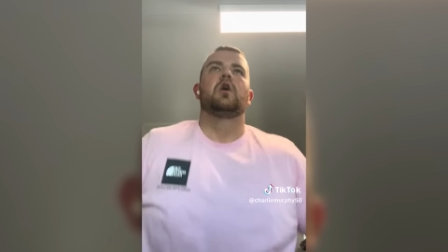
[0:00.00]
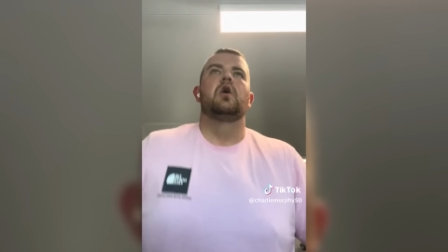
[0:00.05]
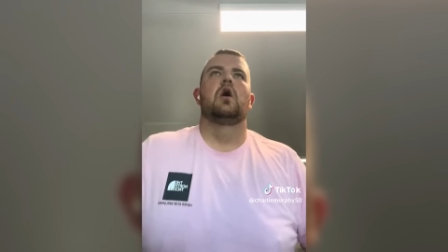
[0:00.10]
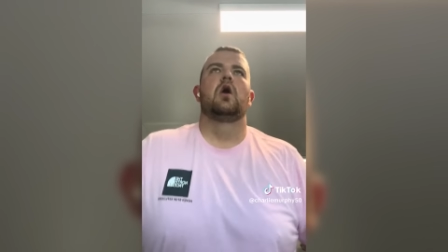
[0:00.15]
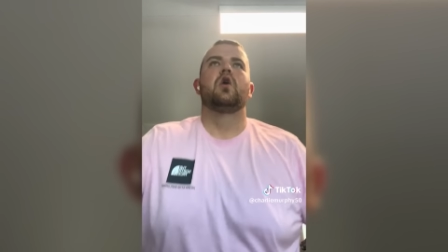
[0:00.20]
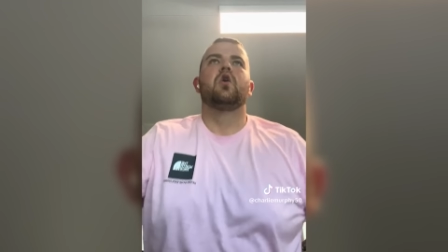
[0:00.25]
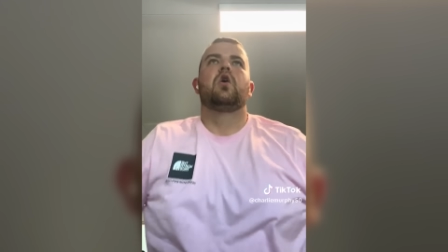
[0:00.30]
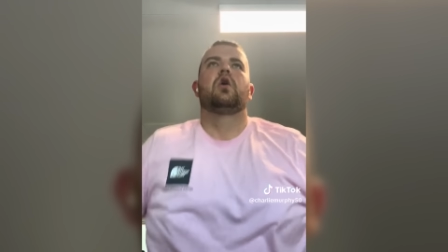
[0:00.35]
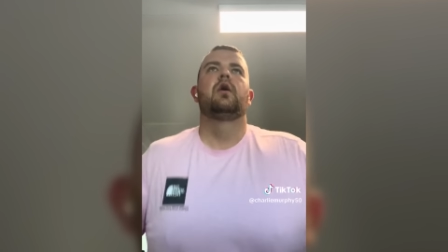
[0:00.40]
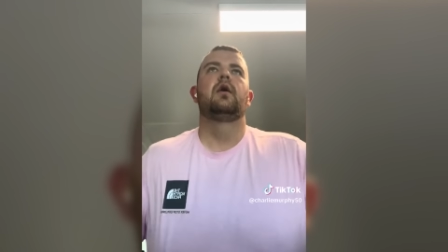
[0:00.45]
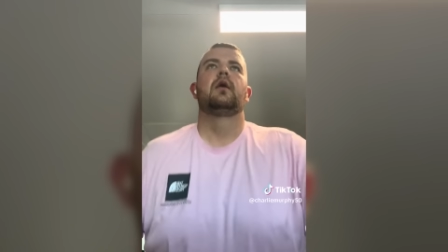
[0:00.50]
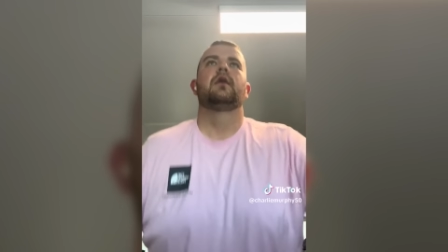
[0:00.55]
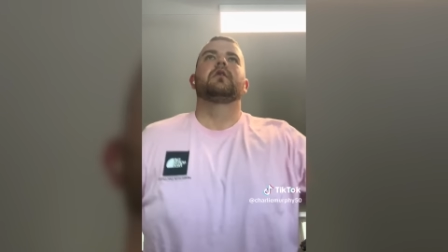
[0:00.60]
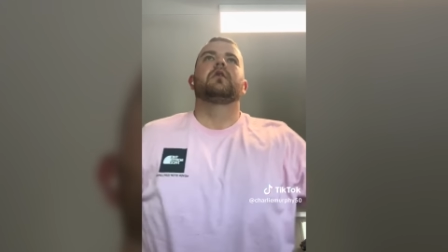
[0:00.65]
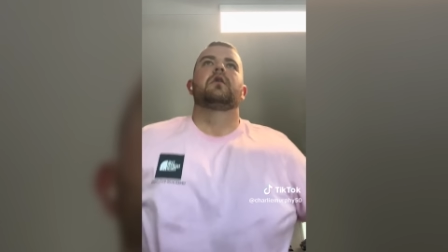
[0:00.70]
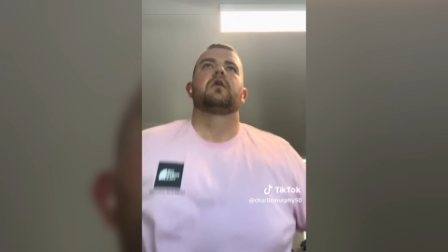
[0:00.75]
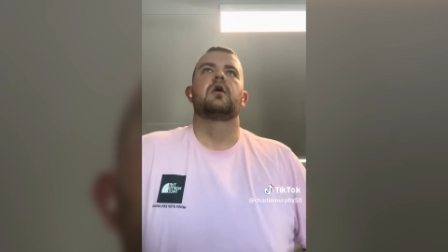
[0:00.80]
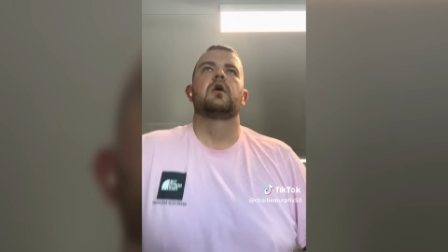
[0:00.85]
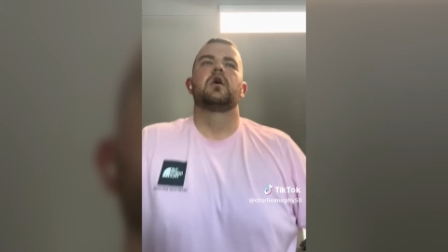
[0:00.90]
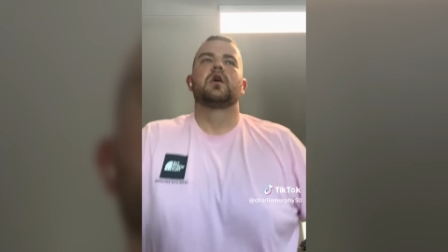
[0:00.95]
on,
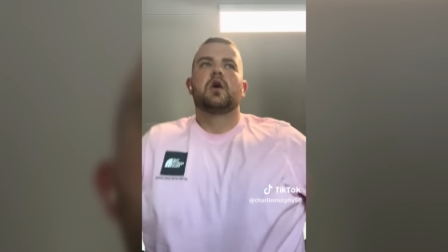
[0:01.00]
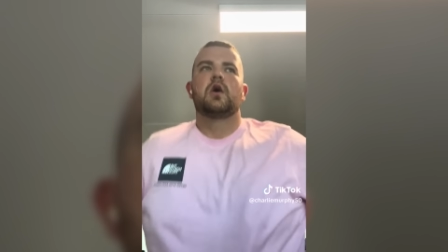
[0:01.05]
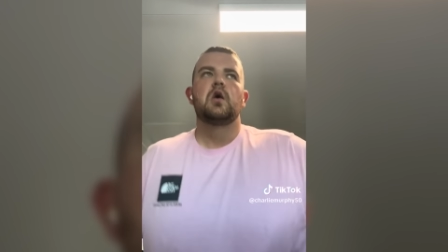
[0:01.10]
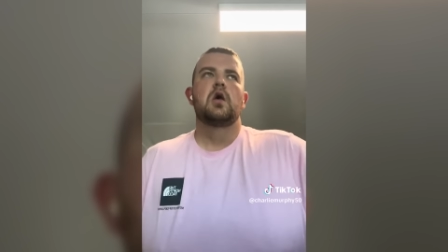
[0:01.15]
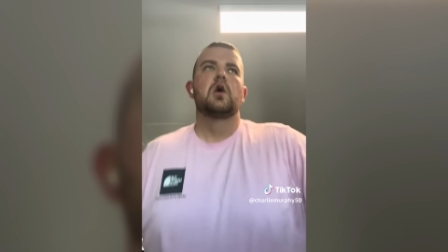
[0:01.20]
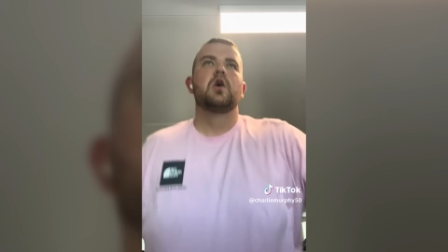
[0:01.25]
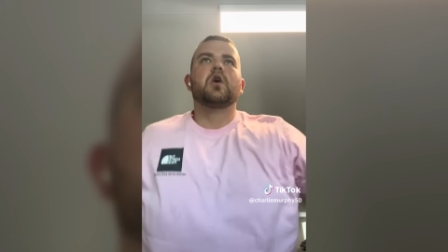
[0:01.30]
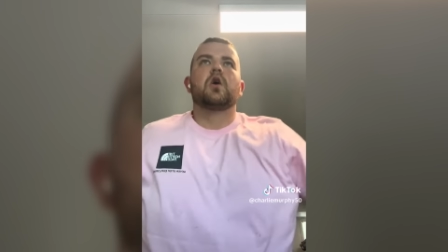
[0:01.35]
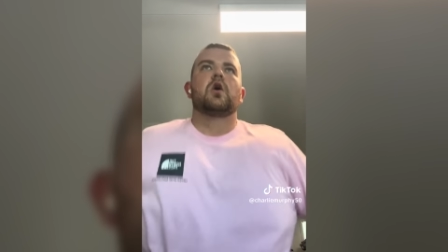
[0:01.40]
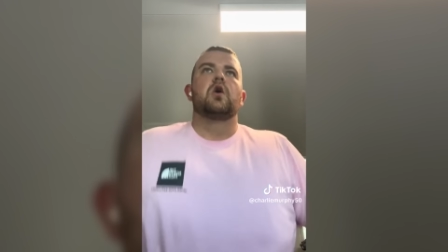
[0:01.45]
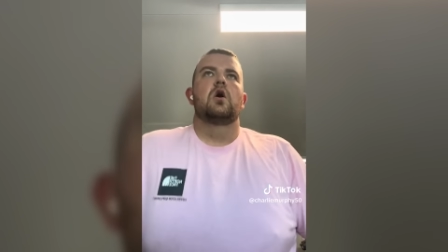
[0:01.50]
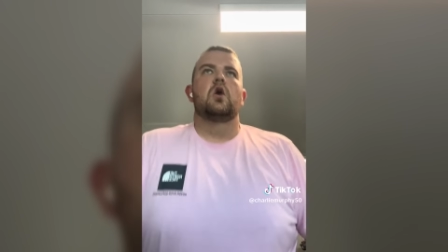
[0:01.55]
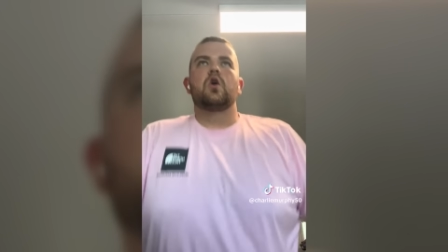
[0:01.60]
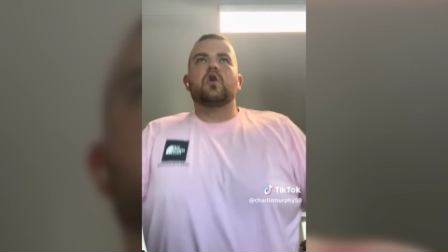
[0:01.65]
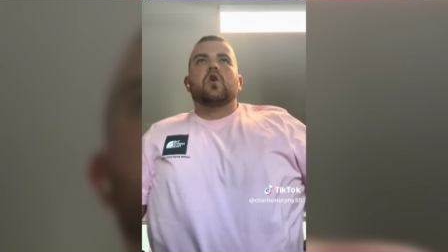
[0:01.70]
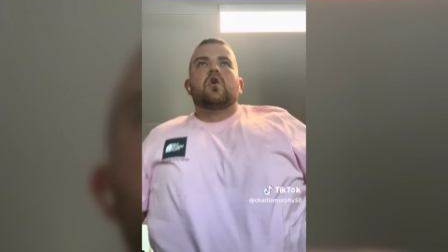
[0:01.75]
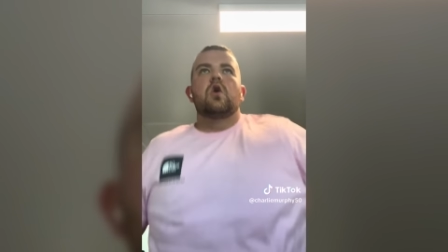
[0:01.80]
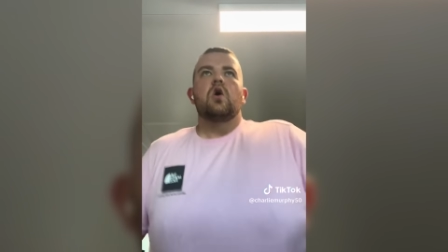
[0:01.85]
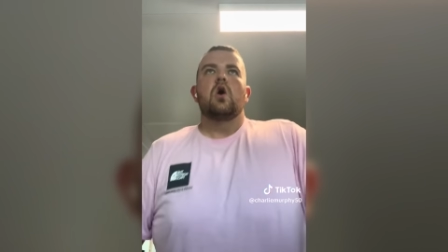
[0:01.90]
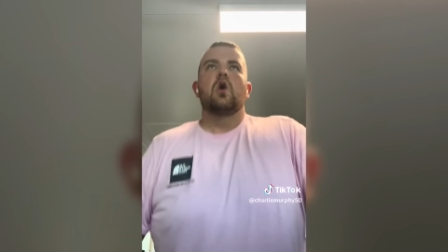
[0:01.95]
and I just thought,
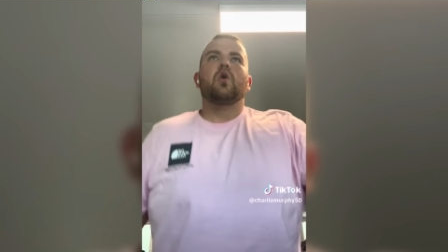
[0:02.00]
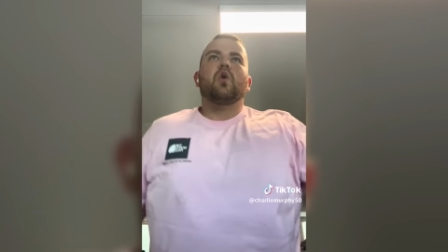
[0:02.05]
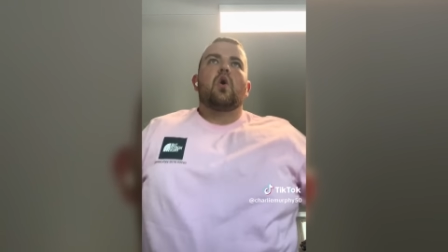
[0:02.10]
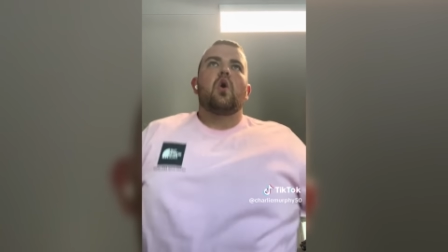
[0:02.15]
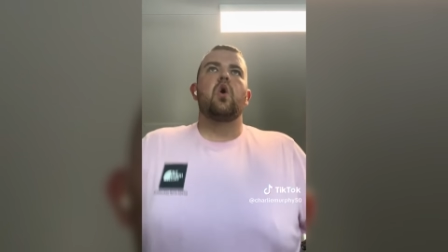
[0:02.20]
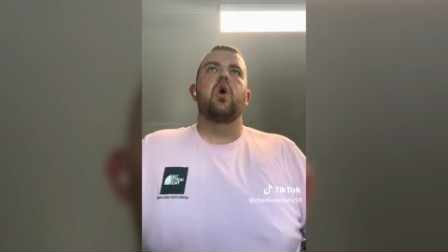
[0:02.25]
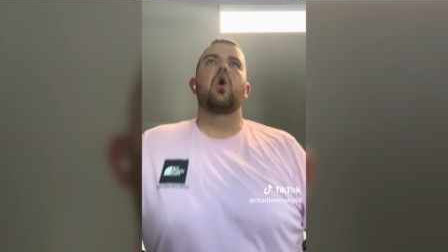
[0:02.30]
right, I need to